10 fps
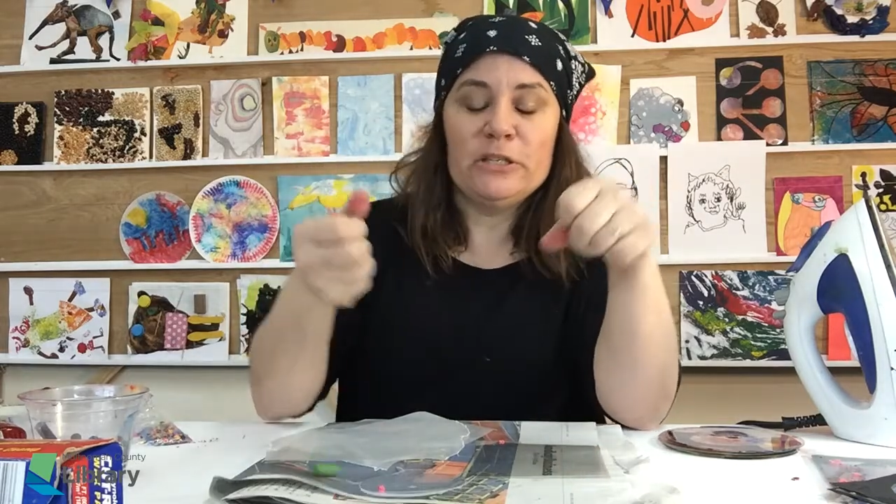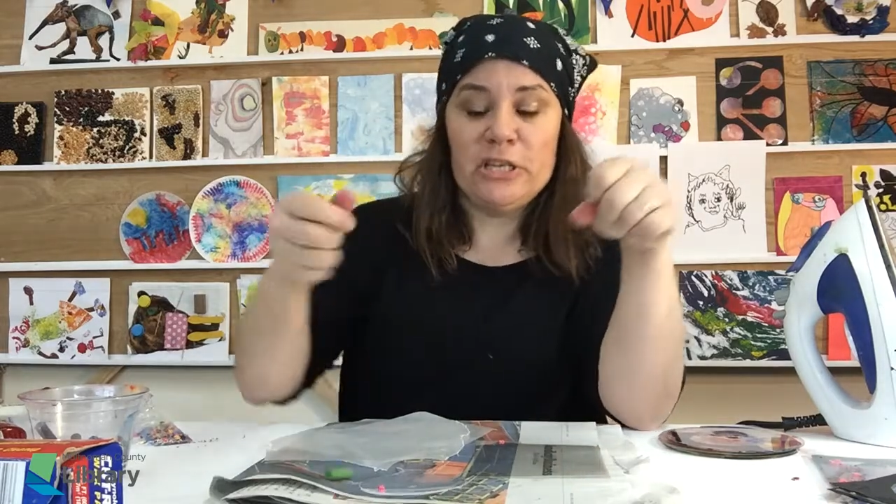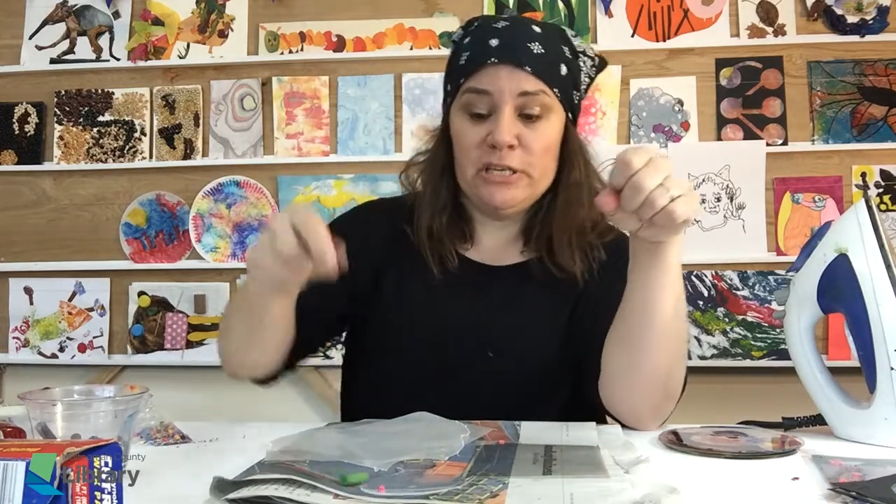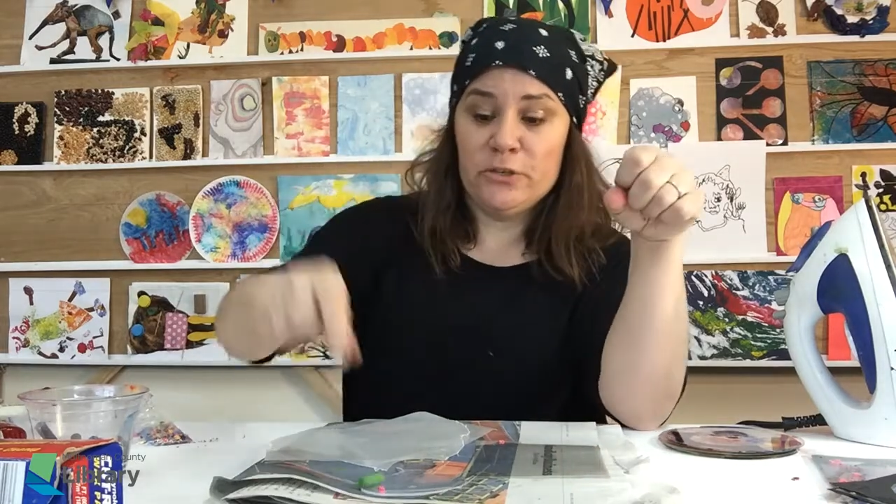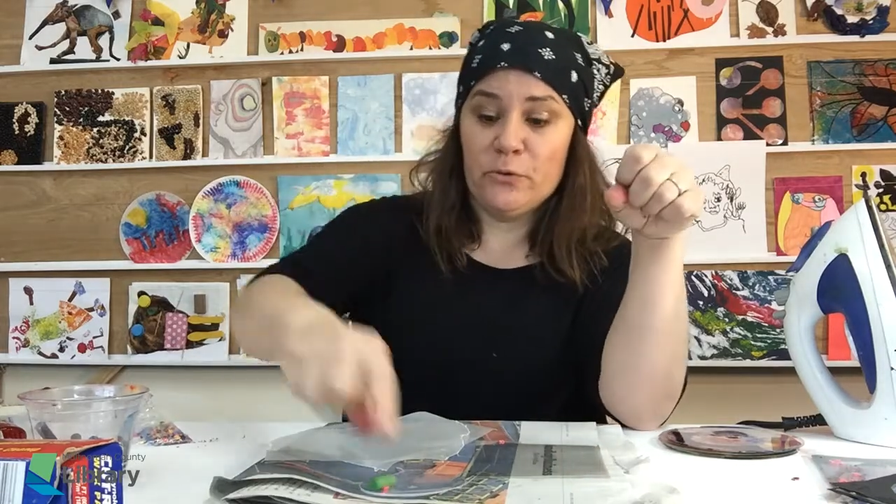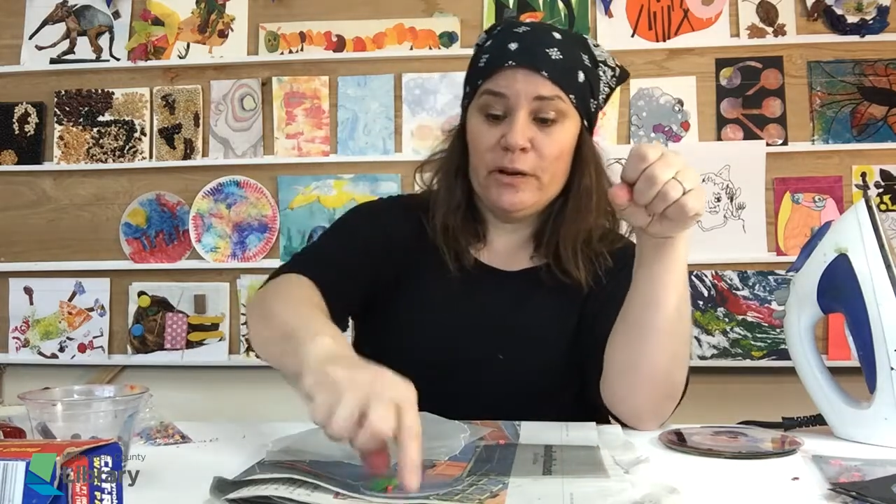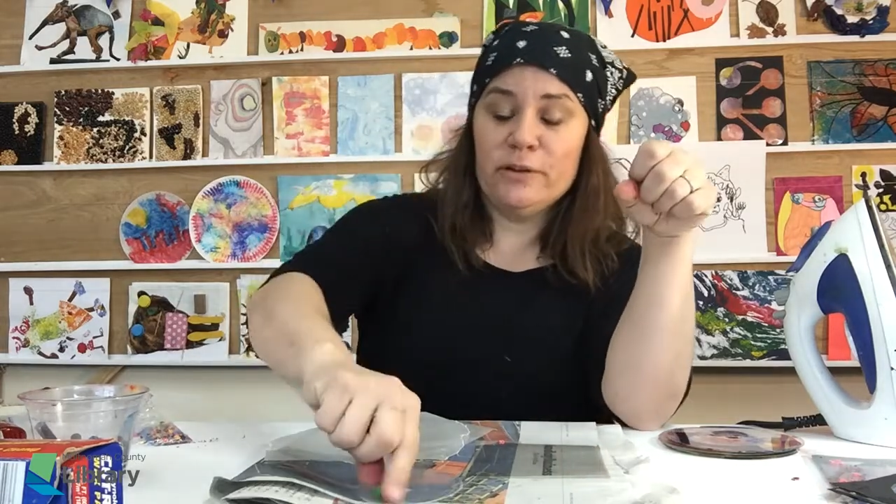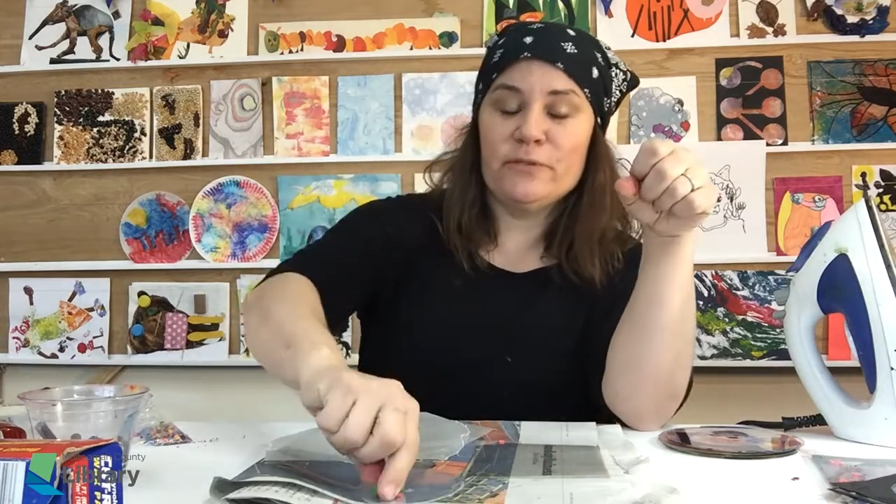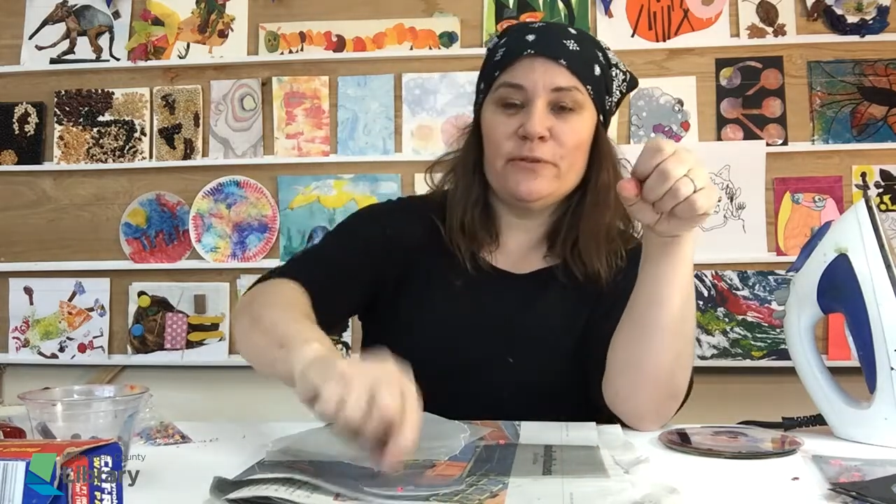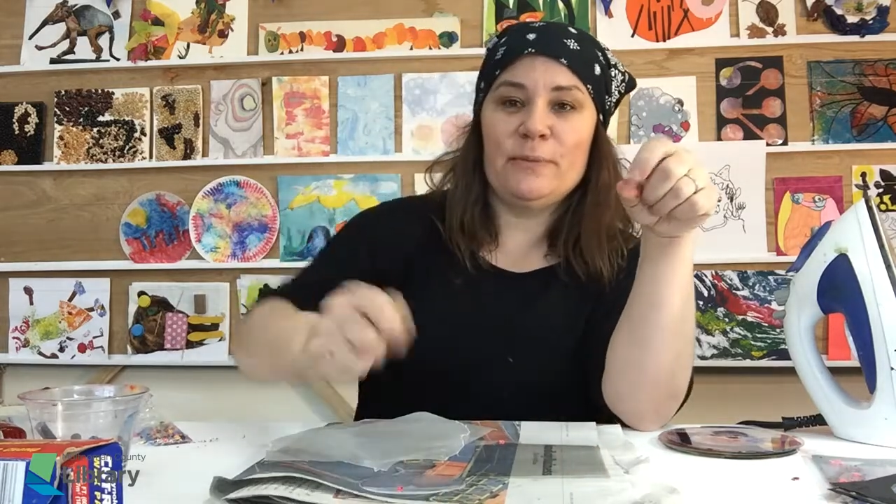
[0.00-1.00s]
cheese
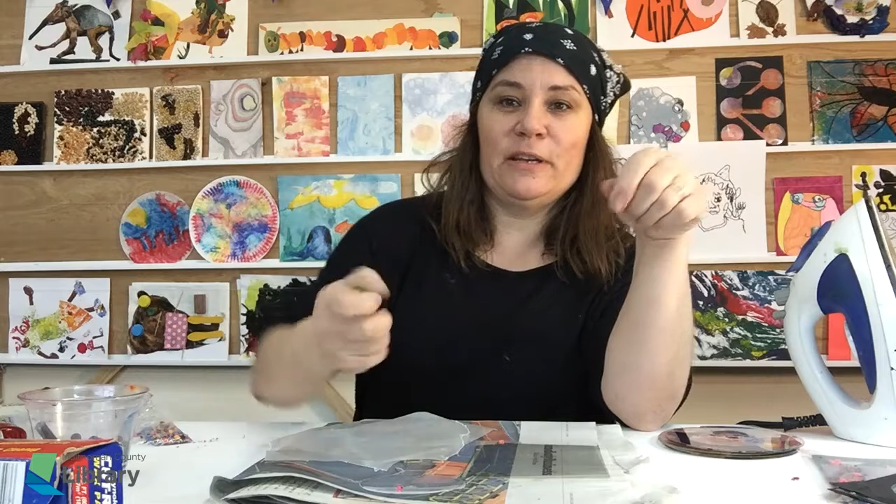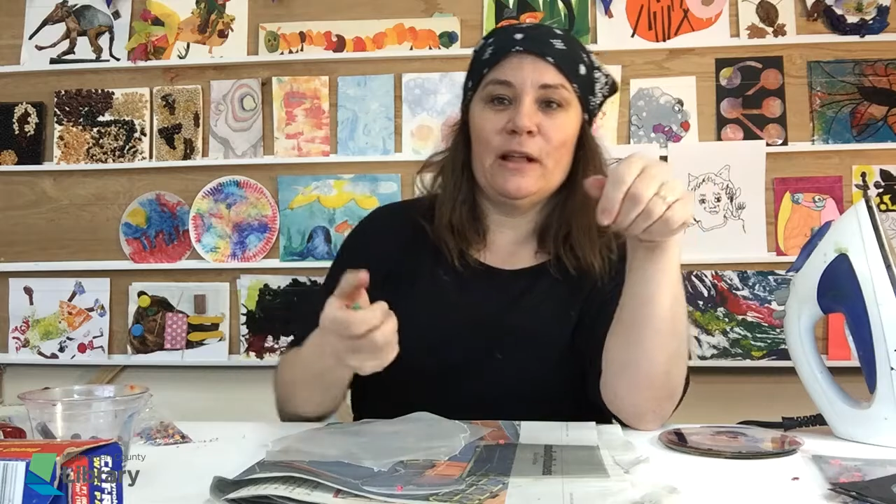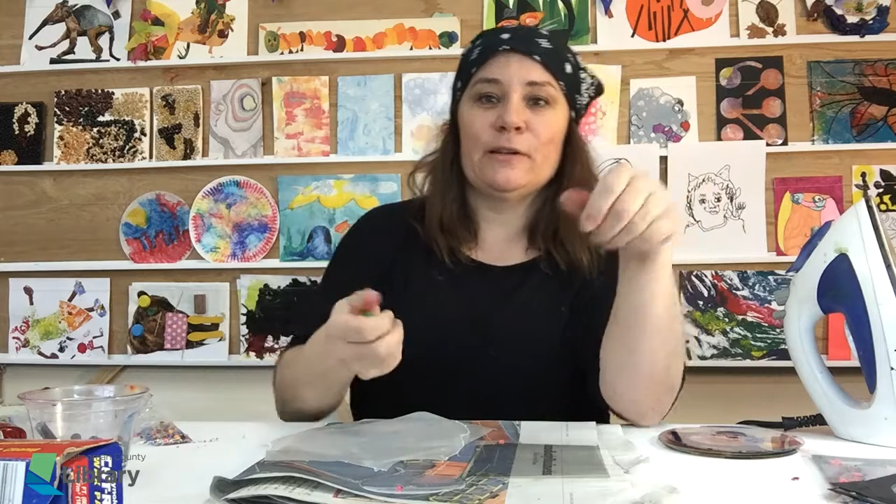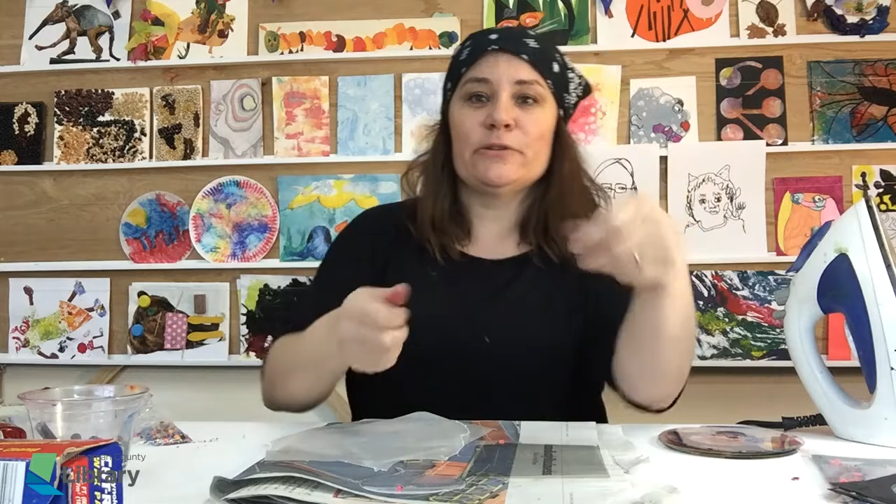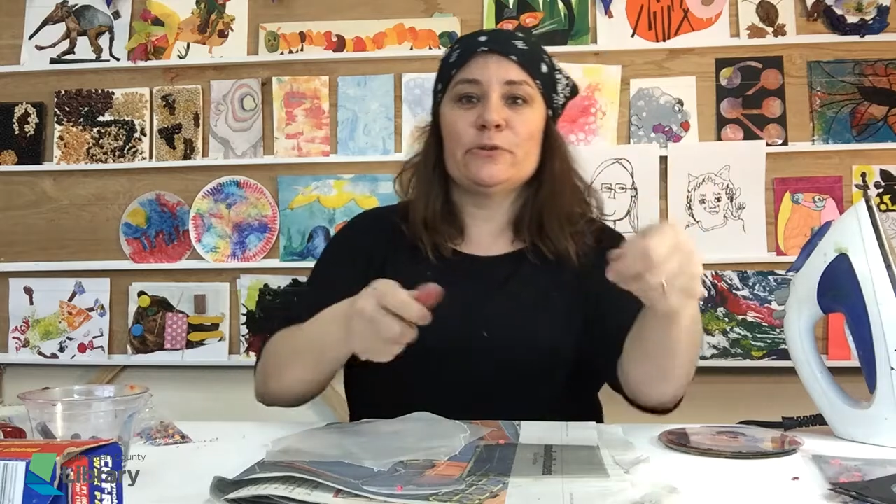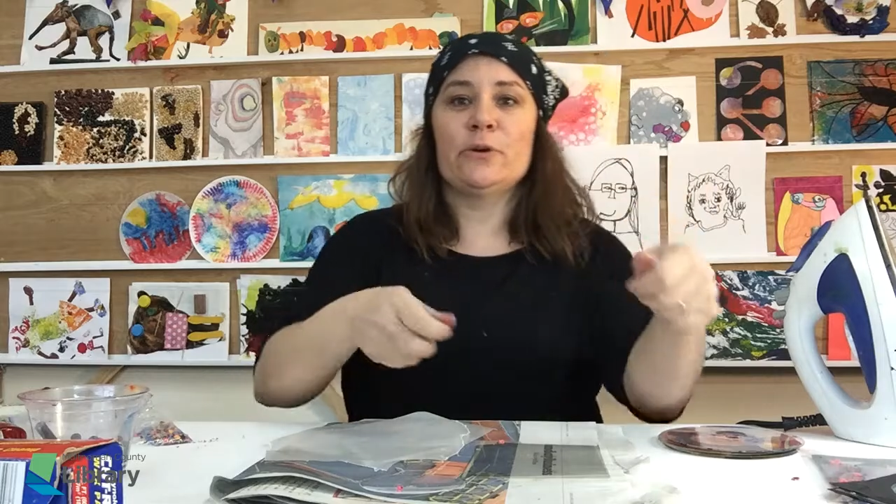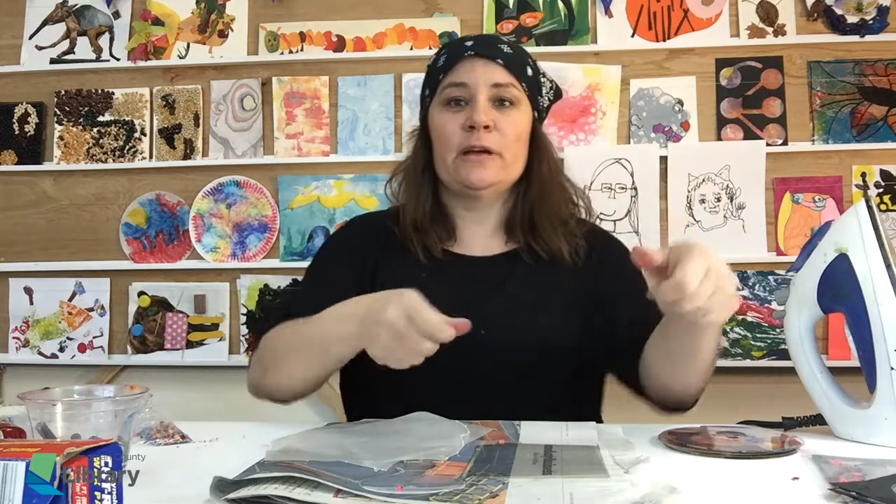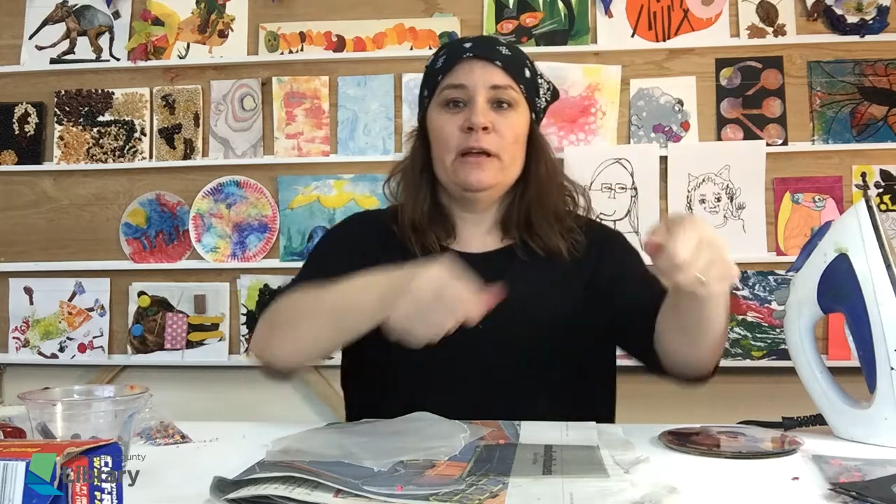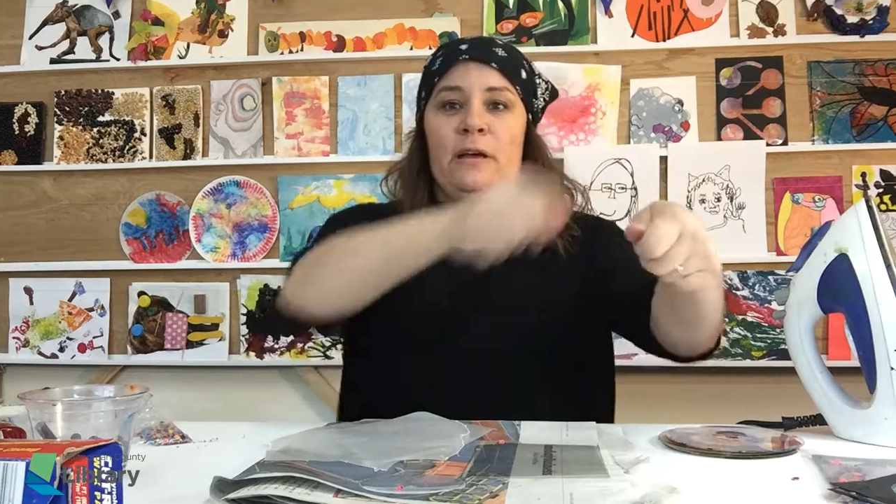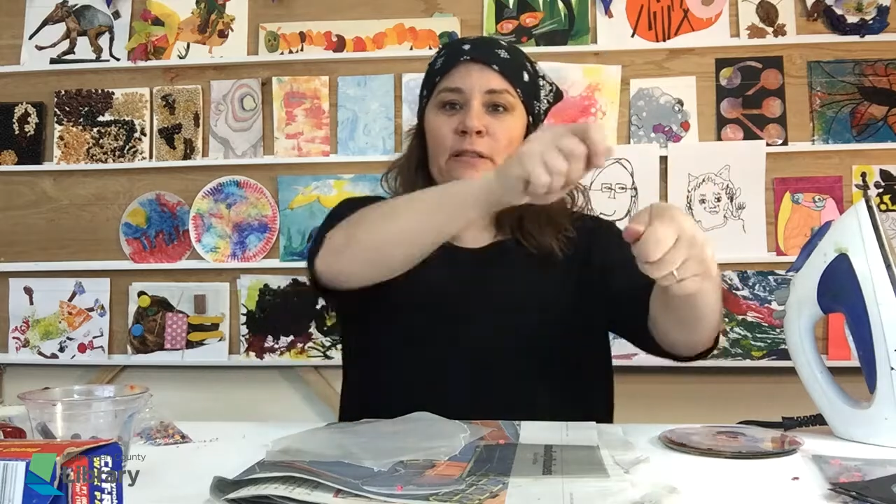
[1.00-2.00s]
graters from the dollar store,